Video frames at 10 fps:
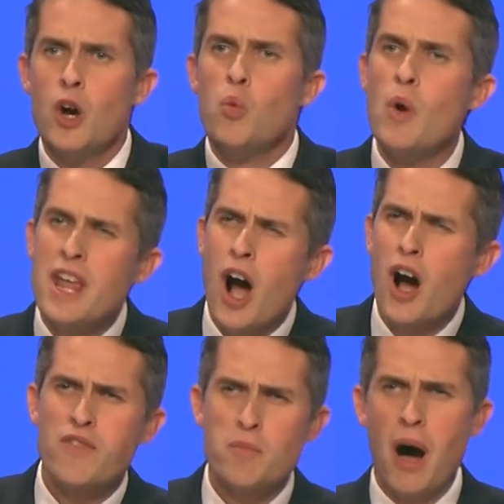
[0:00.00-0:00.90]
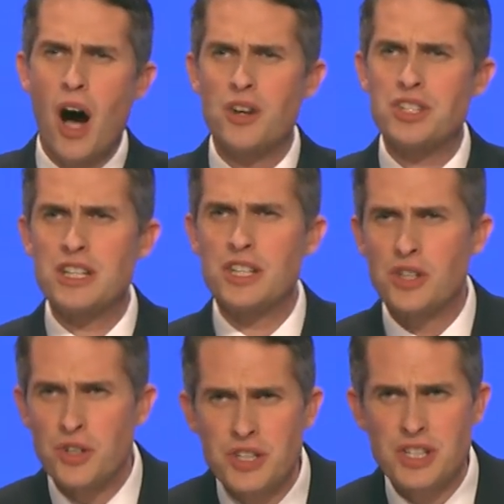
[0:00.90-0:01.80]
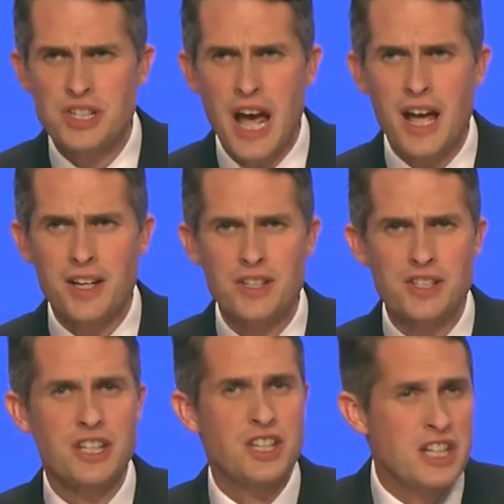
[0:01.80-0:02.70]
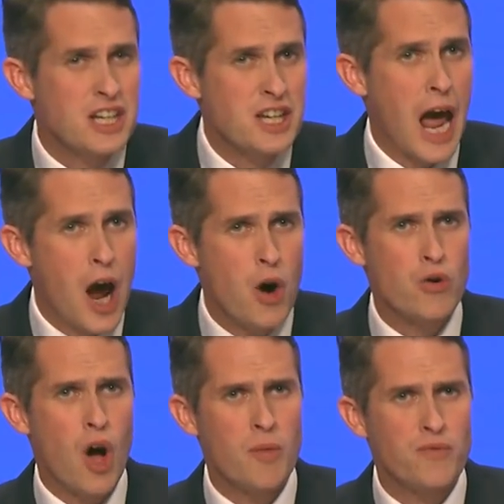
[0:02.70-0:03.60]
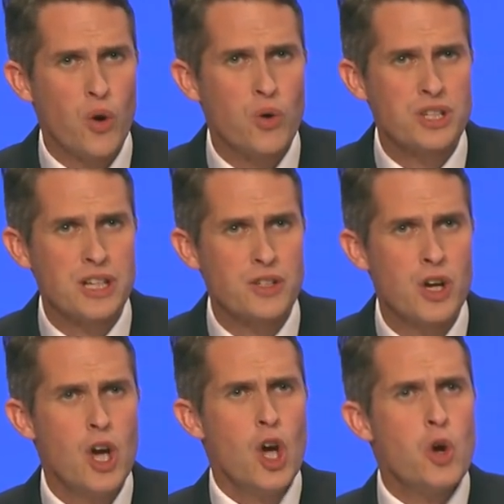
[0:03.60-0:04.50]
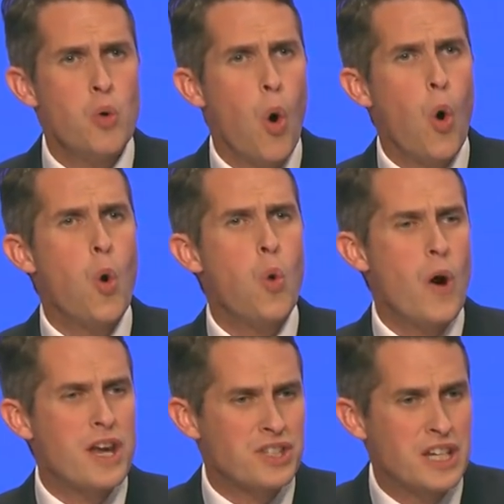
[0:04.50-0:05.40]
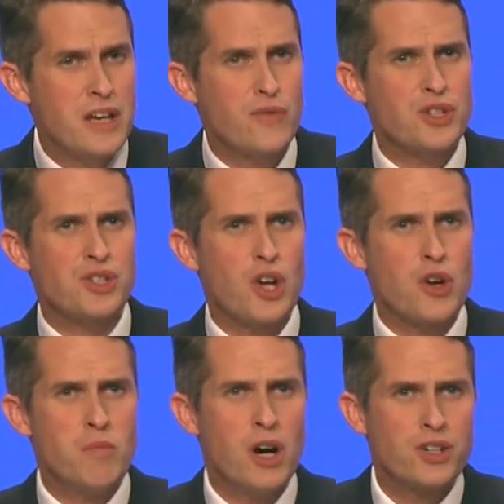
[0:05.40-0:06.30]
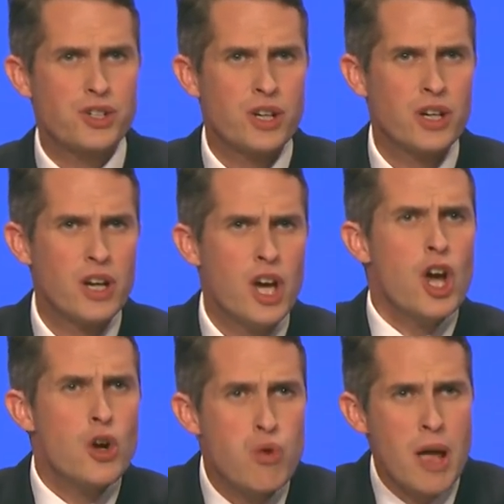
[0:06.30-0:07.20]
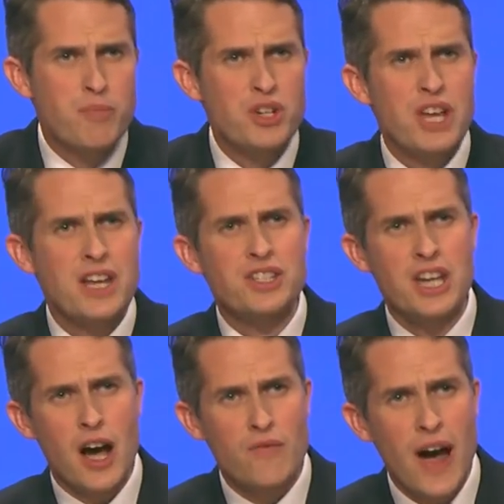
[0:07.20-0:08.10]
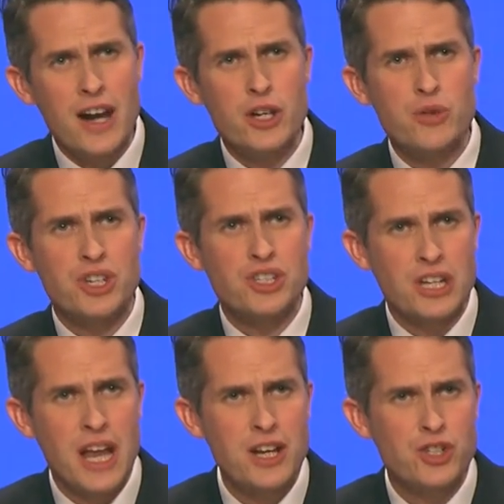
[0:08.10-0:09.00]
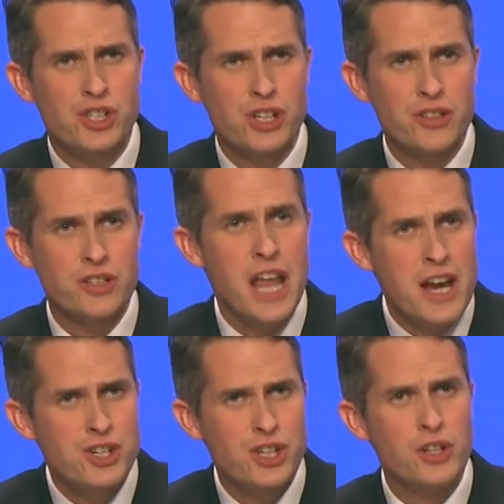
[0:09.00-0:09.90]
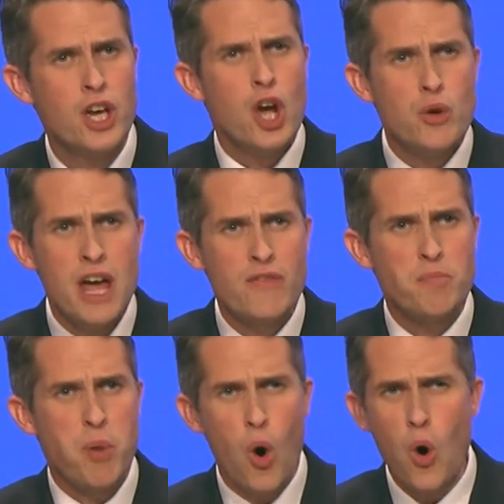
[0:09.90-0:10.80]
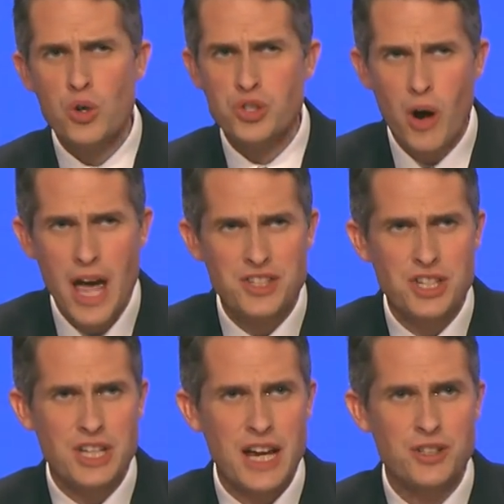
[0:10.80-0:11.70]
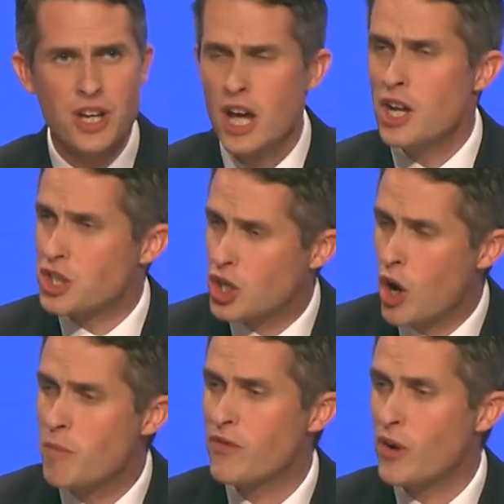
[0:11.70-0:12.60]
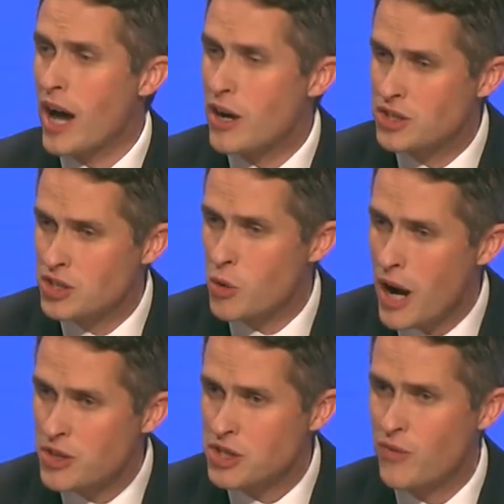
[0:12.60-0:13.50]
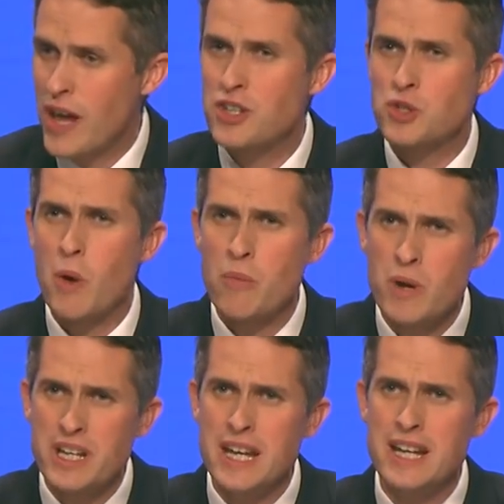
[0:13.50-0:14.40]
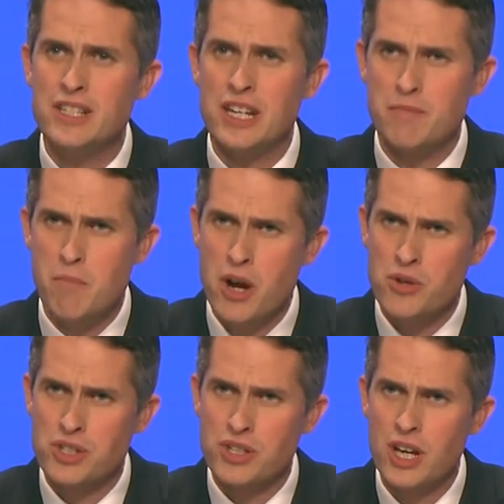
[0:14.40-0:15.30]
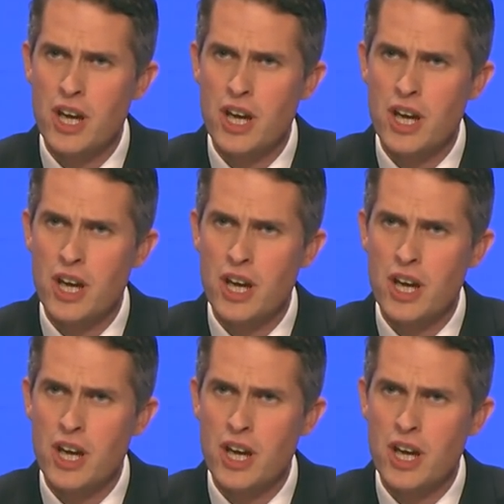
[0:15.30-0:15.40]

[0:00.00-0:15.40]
We are the party that understands that it is our armed forces who always give us so much, who represents our values as a nation, who never pause or hesitate to come our, to our defense when we need it most.